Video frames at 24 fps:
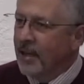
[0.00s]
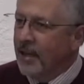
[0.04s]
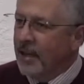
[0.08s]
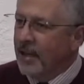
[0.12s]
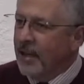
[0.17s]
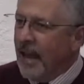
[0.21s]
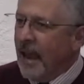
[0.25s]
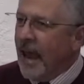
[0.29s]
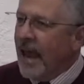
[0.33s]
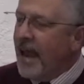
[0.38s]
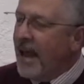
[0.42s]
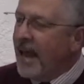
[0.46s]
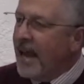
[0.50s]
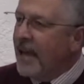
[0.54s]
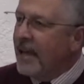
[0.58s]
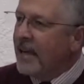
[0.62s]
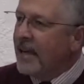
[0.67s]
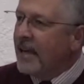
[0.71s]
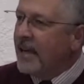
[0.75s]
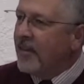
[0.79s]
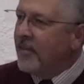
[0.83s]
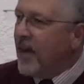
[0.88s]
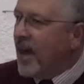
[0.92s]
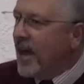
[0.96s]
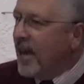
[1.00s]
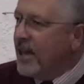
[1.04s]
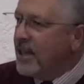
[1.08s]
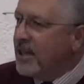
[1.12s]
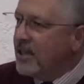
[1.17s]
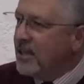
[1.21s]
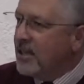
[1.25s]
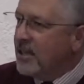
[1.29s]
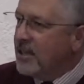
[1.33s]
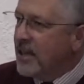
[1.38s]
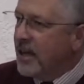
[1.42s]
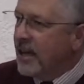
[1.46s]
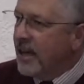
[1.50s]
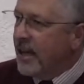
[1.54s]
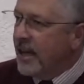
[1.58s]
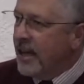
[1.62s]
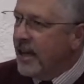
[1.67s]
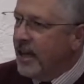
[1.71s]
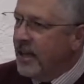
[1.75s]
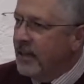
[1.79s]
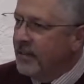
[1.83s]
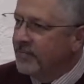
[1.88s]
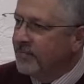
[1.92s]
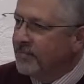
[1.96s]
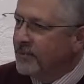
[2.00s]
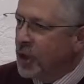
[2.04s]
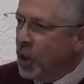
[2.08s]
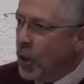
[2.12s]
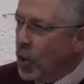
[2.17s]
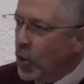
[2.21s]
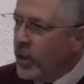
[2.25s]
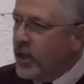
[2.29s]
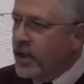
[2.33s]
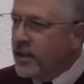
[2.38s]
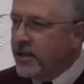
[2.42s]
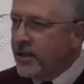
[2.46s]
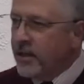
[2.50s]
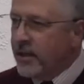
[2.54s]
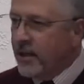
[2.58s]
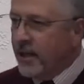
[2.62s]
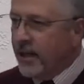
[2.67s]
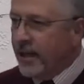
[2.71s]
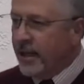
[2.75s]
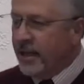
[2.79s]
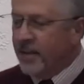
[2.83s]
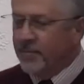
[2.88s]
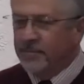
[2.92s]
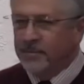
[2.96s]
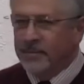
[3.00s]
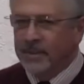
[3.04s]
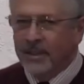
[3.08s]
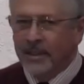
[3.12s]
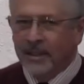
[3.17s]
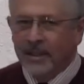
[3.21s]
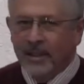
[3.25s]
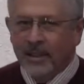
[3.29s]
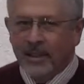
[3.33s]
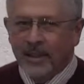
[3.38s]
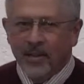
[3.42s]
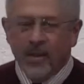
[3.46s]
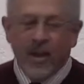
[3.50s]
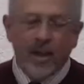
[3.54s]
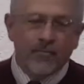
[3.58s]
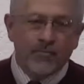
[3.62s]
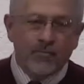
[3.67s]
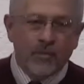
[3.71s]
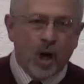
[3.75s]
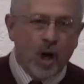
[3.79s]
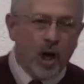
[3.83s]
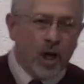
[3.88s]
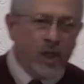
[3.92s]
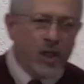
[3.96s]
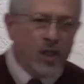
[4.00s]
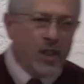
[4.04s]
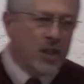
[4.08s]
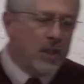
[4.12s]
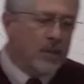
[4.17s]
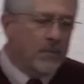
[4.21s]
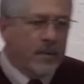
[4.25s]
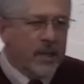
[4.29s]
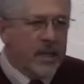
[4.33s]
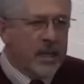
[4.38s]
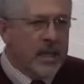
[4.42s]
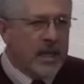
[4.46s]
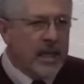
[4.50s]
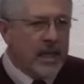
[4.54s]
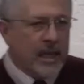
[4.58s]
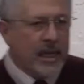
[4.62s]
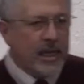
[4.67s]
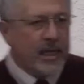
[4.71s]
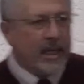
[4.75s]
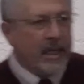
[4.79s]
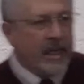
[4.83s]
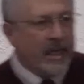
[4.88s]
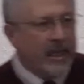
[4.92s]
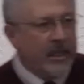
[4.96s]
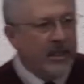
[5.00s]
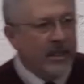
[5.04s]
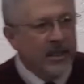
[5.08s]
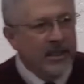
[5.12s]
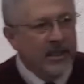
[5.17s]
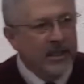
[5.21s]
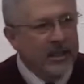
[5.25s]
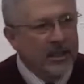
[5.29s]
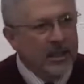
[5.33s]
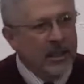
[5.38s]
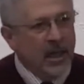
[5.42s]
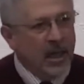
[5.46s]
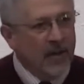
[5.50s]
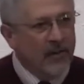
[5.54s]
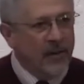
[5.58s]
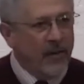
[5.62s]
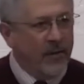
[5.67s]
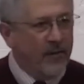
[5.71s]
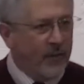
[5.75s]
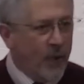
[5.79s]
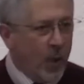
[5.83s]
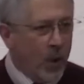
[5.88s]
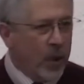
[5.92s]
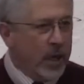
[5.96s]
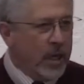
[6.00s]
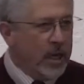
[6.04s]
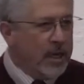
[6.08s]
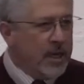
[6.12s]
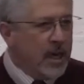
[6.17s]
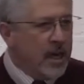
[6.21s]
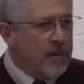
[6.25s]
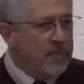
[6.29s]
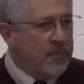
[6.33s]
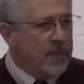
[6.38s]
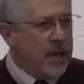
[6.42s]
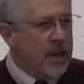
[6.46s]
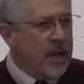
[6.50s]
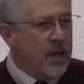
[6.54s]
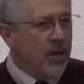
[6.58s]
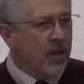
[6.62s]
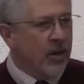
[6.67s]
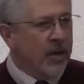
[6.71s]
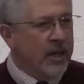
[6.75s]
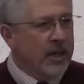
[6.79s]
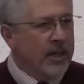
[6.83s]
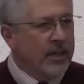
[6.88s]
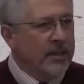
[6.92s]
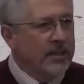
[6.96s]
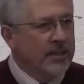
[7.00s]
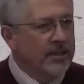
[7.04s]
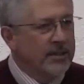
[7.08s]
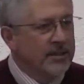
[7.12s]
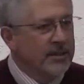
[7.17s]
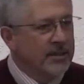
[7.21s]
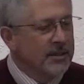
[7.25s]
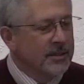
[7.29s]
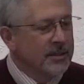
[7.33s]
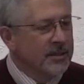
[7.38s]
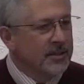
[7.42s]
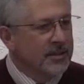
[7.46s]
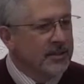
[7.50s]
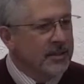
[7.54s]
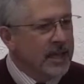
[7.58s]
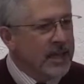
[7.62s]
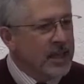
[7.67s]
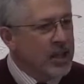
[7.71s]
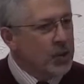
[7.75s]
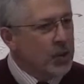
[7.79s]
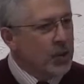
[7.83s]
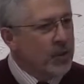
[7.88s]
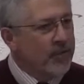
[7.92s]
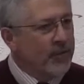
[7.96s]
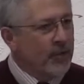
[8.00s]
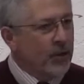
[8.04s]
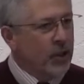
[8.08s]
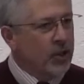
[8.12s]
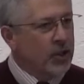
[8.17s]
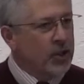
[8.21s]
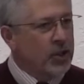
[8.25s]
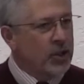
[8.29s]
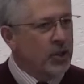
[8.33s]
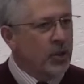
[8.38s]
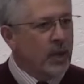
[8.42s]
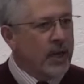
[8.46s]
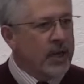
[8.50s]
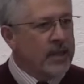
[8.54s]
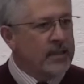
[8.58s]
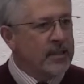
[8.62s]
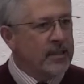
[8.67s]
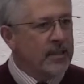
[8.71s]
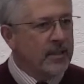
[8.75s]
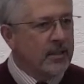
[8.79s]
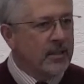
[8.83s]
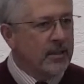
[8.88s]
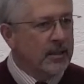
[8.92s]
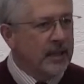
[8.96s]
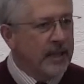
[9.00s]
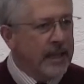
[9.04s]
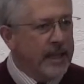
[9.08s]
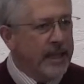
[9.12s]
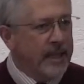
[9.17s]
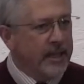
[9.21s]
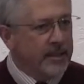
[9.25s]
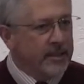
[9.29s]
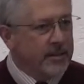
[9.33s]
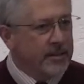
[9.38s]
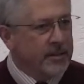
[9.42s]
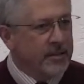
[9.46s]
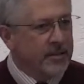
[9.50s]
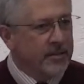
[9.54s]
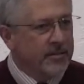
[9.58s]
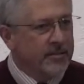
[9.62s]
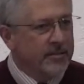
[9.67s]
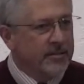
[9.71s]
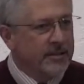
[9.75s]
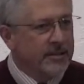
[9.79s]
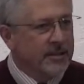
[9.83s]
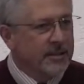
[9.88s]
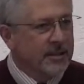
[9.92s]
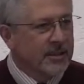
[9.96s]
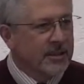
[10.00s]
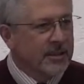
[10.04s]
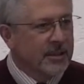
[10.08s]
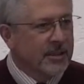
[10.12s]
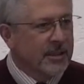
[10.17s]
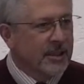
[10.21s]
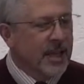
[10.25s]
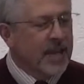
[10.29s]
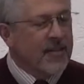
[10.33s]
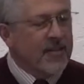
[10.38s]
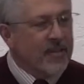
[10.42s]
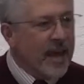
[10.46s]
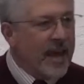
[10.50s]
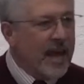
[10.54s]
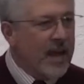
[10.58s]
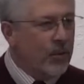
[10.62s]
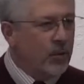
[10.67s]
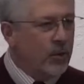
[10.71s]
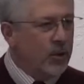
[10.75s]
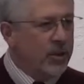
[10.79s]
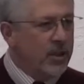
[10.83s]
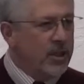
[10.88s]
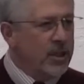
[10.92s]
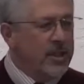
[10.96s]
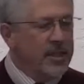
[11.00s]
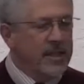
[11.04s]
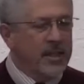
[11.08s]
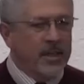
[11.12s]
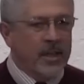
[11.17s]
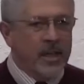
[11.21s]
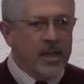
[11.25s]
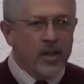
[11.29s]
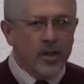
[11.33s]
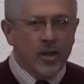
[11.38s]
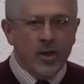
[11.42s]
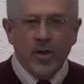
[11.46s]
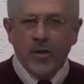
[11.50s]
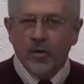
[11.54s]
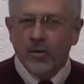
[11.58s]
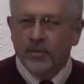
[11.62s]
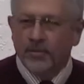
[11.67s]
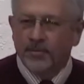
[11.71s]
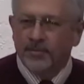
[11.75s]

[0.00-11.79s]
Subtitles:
And that is the day, according to them, that marks the beginning of a 40-day period that is referred to as Lent. And that will continue